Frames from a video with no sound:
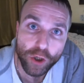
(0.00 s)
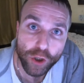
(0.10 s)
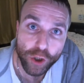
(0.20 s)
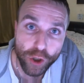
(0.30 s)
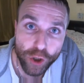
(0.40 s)

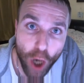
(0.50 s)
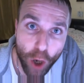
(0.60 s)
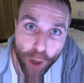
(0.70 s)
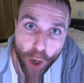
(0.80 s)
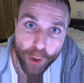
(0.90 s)

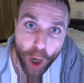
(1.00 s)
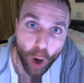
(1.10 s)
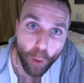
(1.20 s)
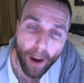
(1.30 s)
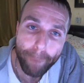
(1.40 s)
Yo, yo,
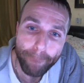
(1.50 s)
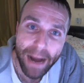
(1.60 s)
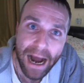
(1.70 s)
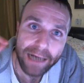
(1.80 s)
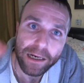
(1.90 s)
yo,
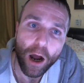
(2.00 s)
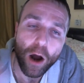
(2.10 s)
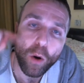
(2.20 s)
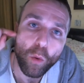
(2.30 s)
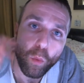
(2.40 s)
back
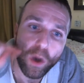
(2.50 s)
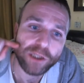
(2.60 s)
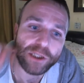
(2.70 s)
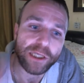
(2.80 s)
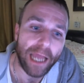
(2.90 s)

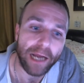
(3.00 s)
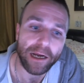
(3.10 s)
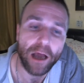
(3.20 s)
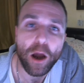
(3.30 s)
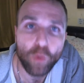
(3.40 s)
once
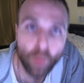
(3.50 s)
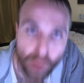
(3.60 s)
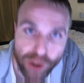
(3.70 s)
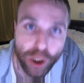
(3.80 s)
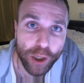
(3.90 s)
again
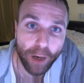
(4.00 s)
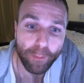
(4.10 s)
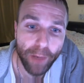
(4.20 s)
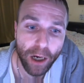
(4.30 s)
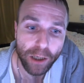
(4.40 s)
with So You
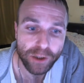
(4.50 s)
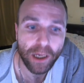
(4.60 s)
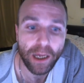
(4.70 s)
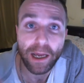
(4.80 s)
Got Bars,